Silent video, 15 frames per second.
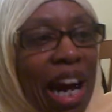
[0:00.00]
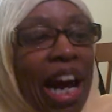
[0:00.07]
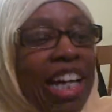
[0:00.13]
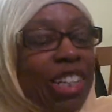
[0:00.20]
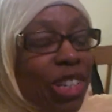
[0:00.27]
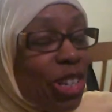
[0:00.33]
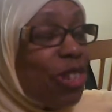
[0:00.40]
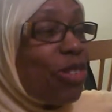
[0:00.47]

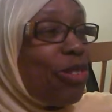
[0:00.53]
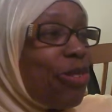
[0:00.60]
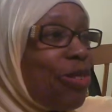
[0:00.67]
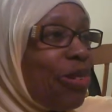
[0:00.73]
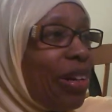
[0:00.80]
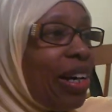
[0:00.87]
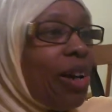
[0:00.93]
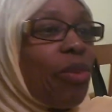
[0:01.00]
I knew
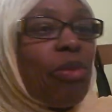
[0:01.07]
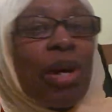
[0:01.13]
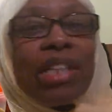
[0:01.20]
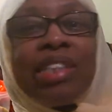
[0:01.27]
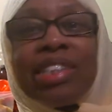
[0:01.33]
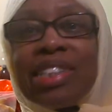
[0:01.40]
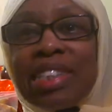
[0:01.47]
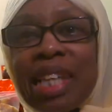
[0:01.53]
when
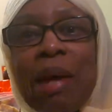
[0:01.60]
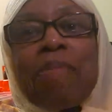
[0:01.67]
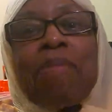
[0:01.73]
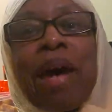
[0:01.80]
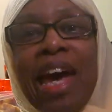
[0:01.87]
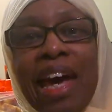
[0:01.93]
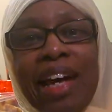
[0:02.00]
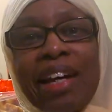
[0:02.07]
to step
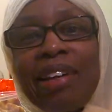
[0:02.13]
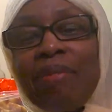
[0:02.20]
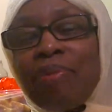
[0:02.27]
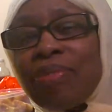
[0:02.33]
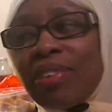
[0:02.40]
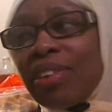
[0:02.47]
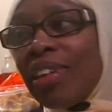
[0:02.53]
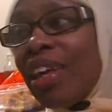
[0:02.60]
back.
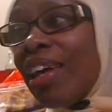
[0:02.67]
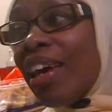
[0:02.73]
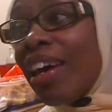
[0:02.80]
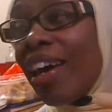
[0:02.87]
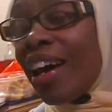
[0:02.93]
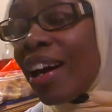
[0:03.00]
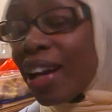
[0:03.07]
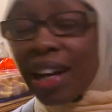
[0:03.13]

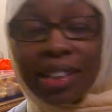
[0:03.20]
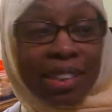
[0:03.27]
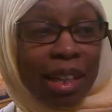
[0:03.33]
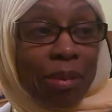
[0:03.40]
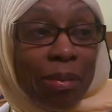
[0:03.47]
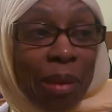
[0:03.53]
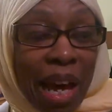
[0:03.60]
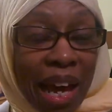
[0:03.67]
And I
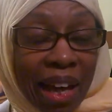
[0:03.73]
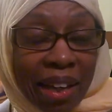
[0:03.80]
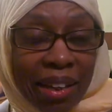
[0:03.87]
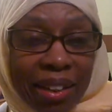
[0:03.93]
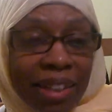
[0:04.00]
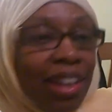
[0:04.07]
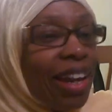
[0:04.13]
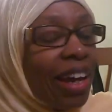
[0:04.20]
stepped back,
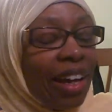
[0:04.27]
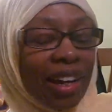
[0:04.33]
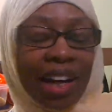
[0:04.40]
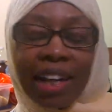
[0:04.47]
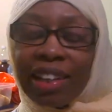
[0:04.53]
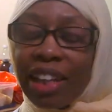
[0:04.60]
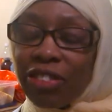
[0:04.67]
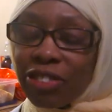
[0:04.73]
and
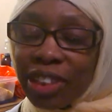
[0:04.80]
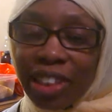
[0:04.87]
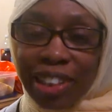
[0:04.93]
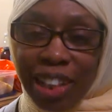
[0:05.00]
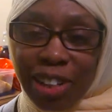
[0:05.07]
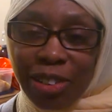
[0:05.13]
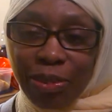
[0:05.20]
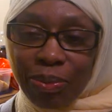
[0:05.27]
I left it
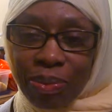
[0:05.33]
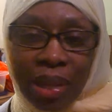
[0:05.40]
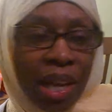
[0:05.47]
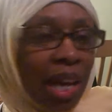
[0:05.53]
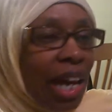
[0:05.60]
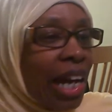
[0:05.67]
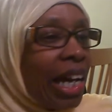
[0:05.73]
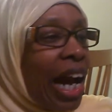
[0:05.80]
alone.
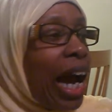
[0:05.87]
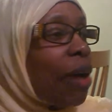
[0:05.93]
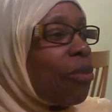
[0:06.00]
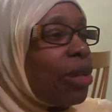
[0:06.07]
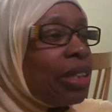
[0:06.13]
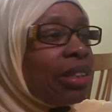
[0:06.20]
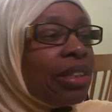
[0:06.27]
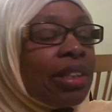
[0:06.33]
And I
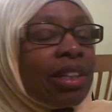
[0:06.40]
would